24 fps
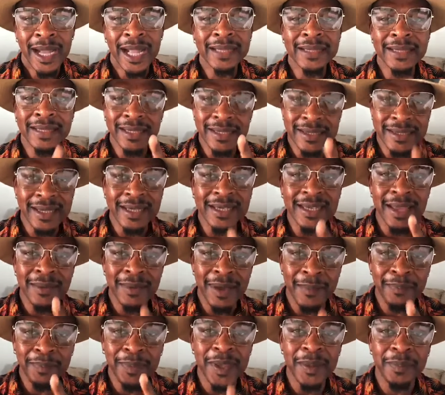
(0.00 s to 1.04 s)
And things that
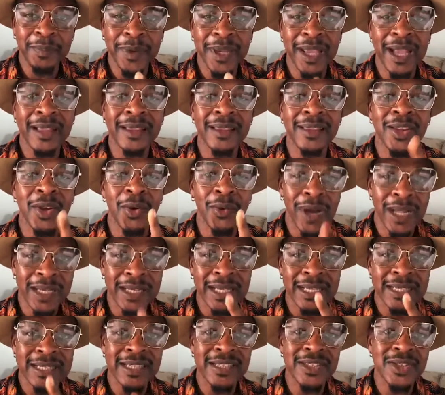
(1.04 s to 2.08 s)
them are people are
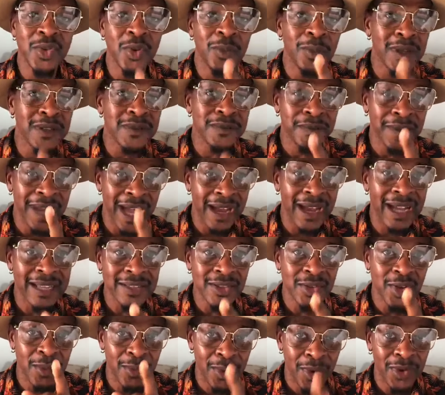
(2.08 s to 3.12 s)
nowadays. You see how much
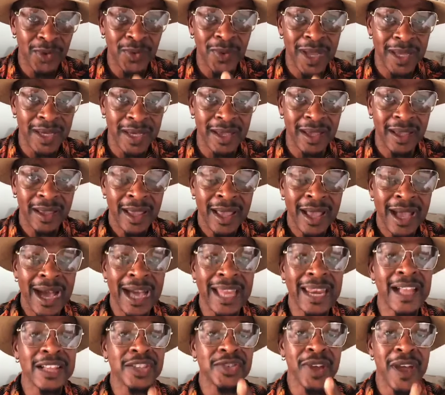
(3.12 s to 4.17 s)
vloggers come out one day
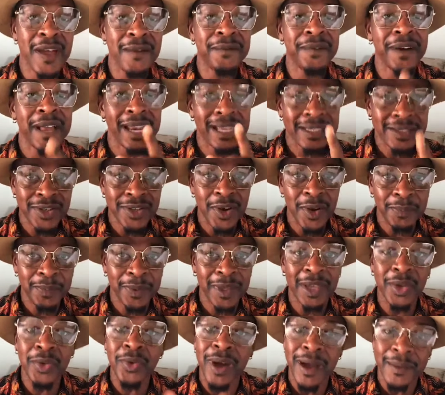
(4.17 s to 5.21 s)
and I try to follow
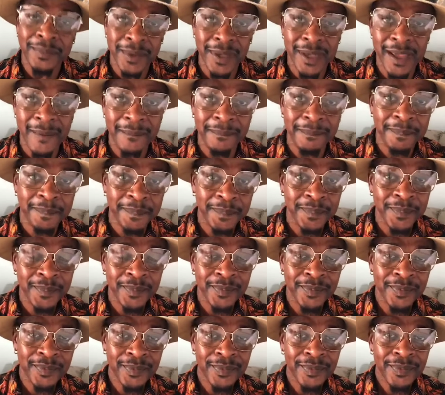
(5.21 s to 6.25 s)
Serpy. You know what I'm to them?
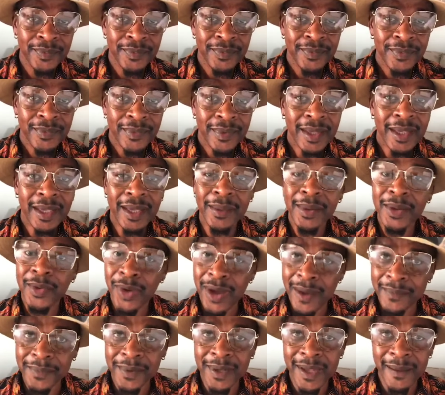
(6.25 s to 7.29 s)
You
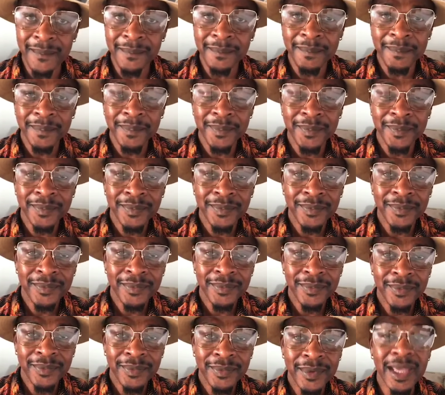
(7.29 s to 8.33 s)
know what I'm to them?
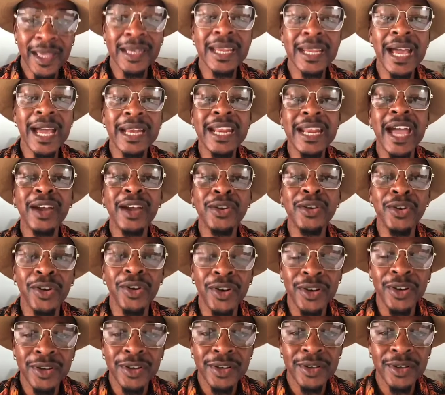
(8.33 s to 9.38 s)
Then they are
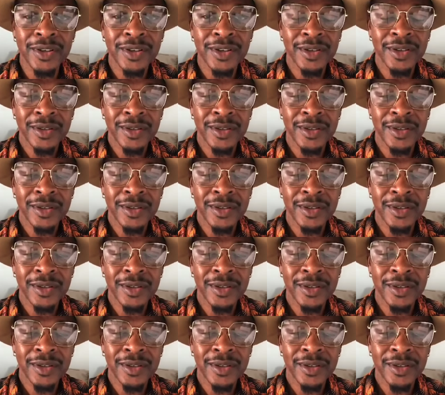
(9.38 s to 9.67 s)
grown.